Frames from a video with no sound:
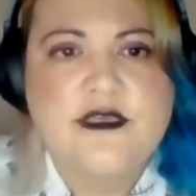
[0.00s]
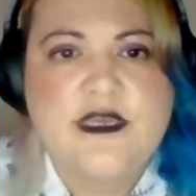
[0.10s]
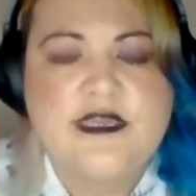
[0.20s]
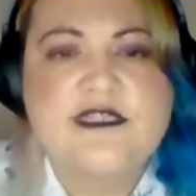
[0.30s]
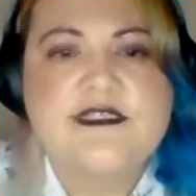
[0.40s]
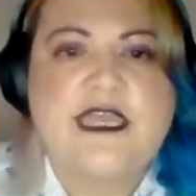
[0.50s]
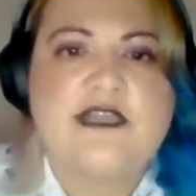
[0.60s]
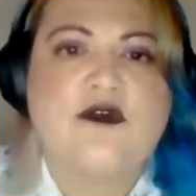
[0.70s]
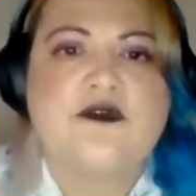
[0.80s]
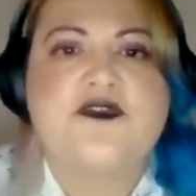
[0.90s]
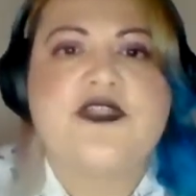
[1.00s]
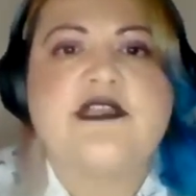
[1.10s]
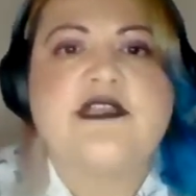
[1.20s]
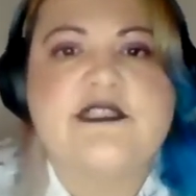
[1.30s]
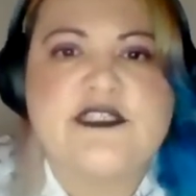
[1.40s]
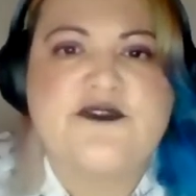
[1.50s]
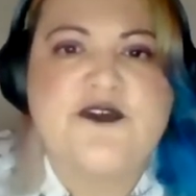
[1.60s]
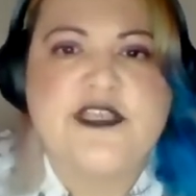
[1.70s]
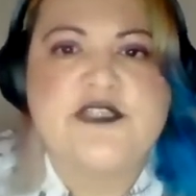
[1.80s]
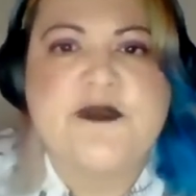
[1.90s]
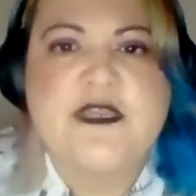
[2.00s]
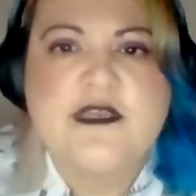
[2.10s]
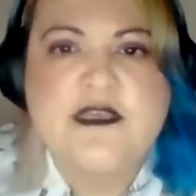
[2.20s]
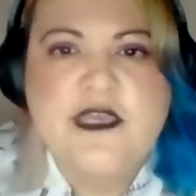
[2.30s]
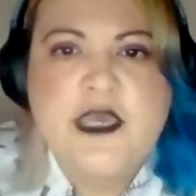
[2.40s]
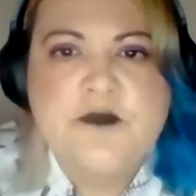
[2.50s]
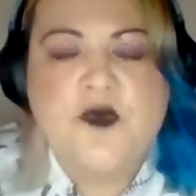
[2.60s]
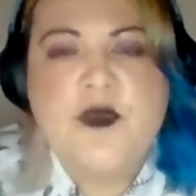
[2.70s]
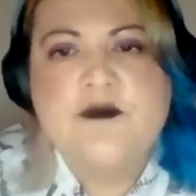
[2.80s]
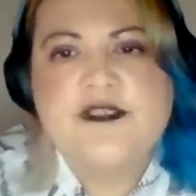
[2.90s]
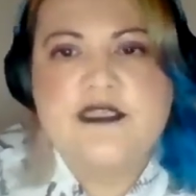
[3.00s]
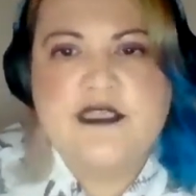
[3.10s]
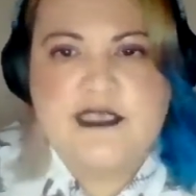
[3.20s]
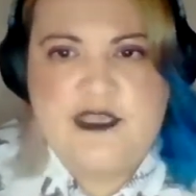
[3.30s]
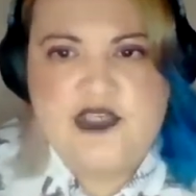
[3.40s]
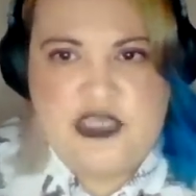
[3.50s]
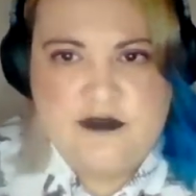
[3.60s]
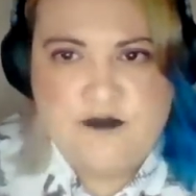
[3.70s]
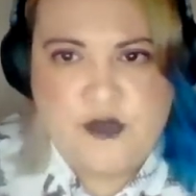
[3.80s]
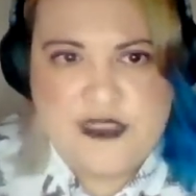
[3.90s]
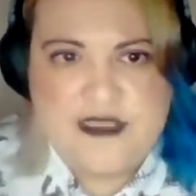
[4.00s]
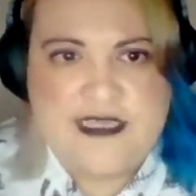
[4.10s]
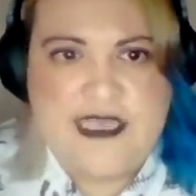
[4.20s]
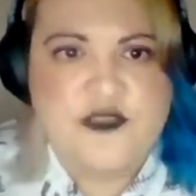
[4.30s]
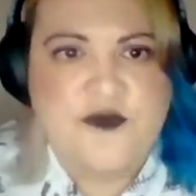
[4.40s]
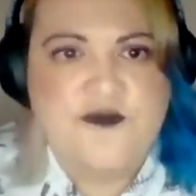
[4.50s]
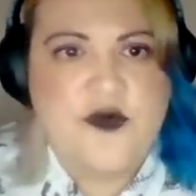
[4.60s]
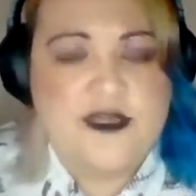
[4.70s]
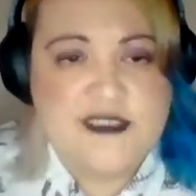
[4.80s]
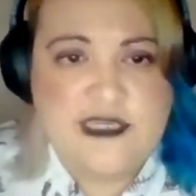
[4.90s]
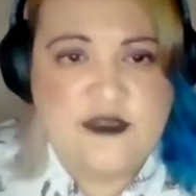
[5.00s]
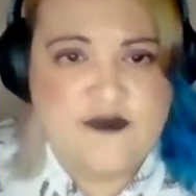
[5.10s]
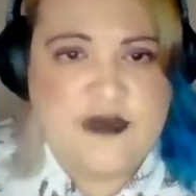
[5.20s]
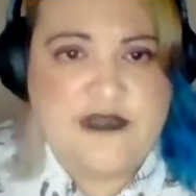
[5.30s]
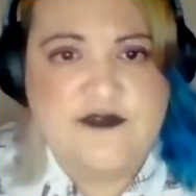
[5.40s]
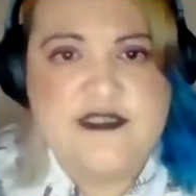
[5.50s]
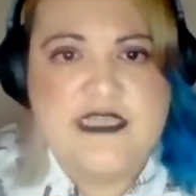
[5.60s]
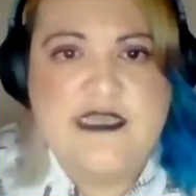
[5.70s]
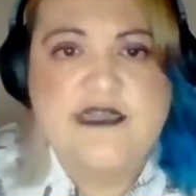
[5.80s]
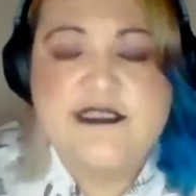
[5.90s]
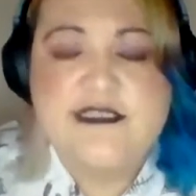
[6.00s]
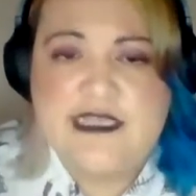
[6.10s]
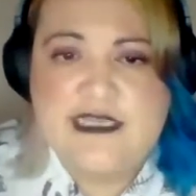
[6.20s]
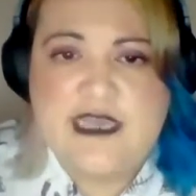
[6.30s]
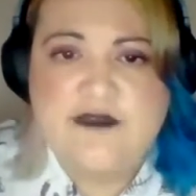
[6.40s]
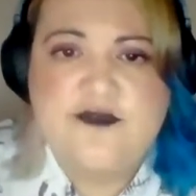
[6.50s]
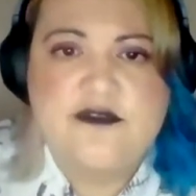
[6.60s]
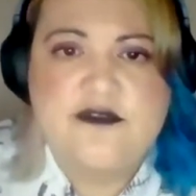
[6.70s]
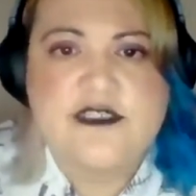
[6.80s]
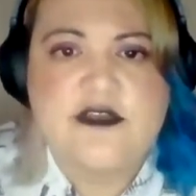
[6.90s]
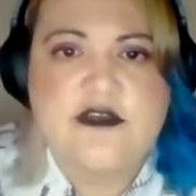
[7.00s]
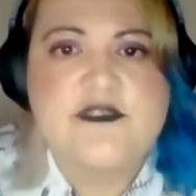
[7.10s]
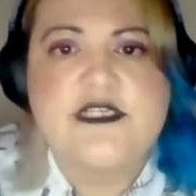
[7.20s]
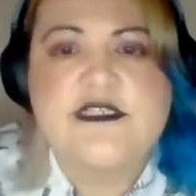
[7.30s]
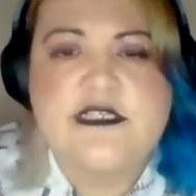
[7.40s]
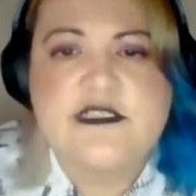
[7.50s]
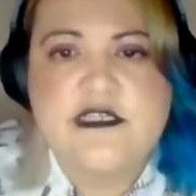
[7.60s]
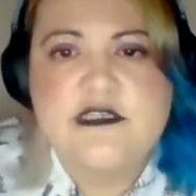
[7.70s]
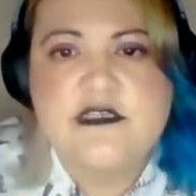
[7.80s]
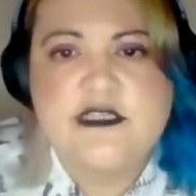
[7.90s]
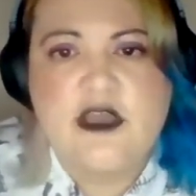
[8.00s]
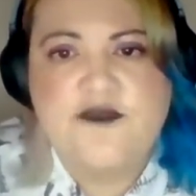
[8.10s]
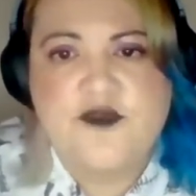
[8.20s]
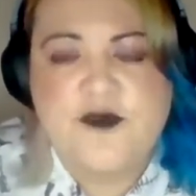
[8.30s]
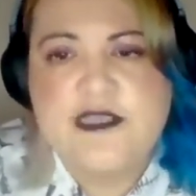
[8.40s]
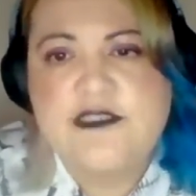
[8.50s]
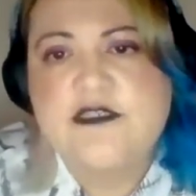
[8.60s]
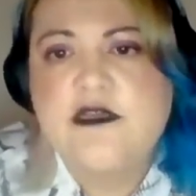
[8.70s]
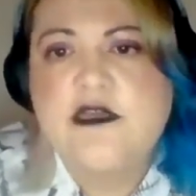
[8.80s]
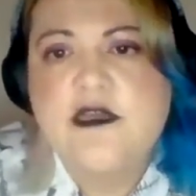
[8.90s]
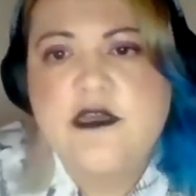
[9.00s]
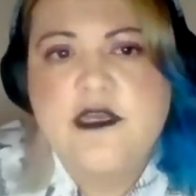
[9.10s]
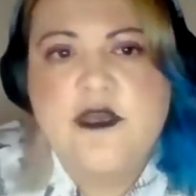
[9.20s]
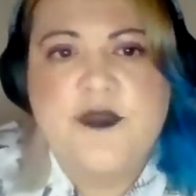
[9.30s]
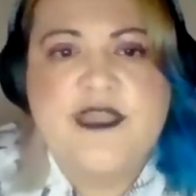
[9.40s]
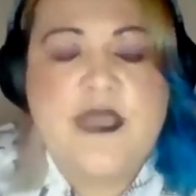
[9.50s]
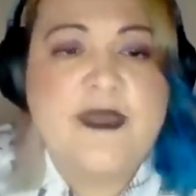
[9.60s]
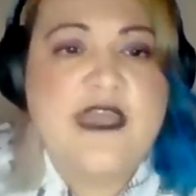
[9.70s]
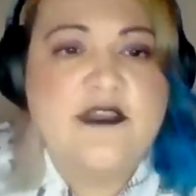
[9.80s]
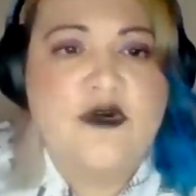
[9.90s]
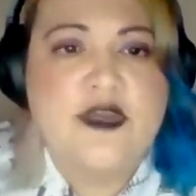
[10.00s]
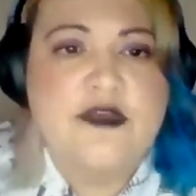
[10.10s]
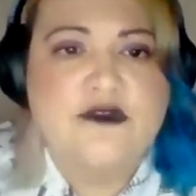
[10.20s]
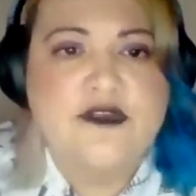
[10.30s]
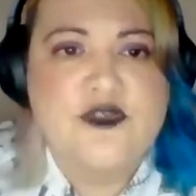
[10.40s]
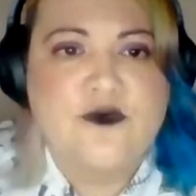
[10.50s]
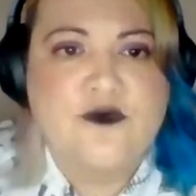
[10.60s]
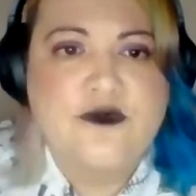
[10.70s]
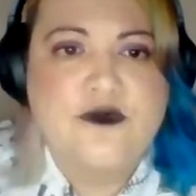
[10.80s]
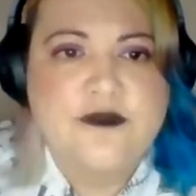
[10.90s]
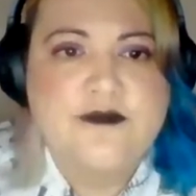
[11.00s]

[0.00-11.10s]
It didn't take long for the hunters to find me. Marie was in the kitchen, boiling the kettle for our second round of tea. Decaf, this time she insisted, is after 8, when they began knocking on the door.